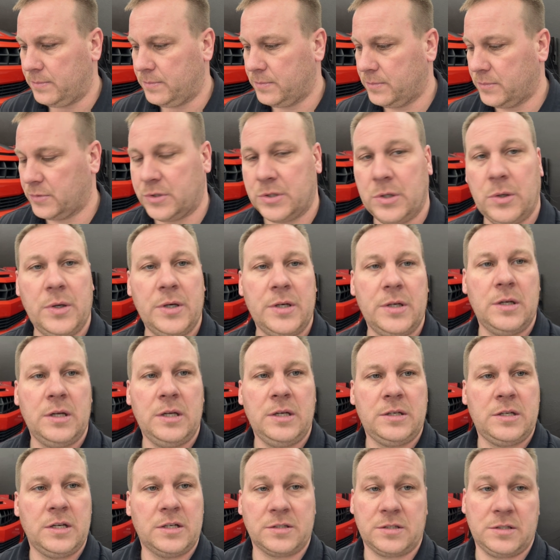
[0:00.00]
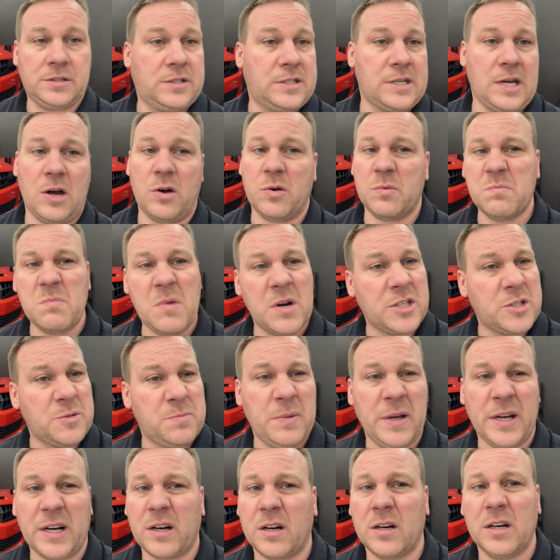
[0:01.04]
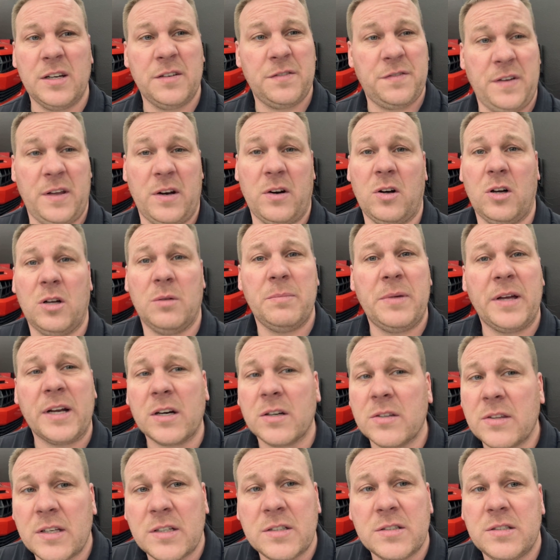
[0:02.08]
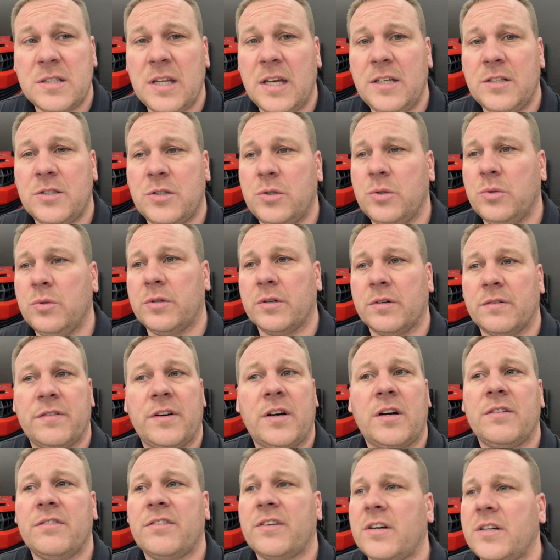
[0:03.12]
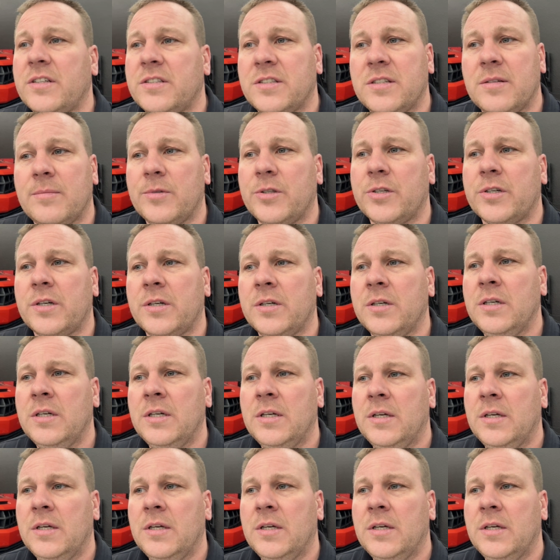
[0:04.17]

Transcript: So it doesn't sound much bigger, if at all bigger than a Stage 2. They're very, very similar.